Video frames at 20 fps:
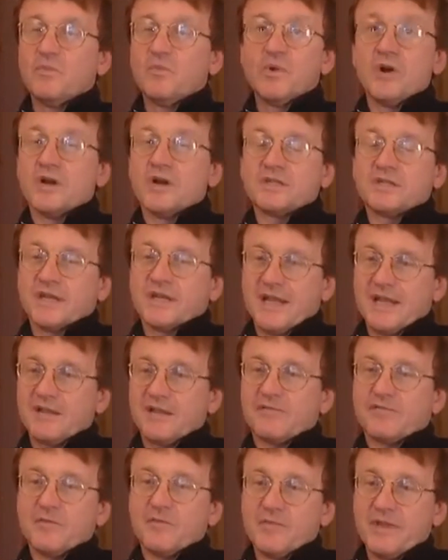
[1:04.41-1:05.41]
worked
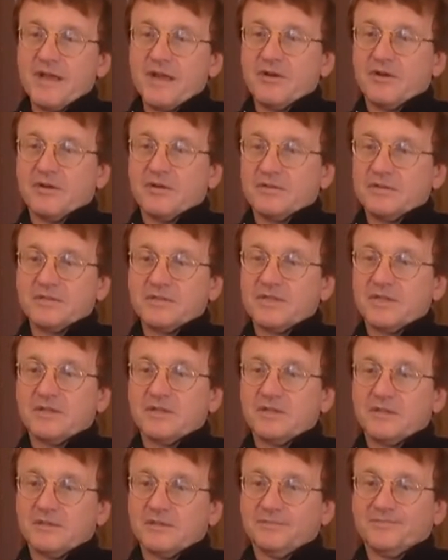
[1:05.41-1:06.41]
together from then on
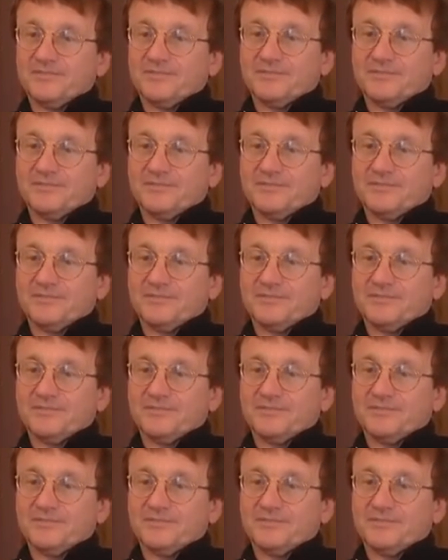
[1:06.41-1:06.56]
until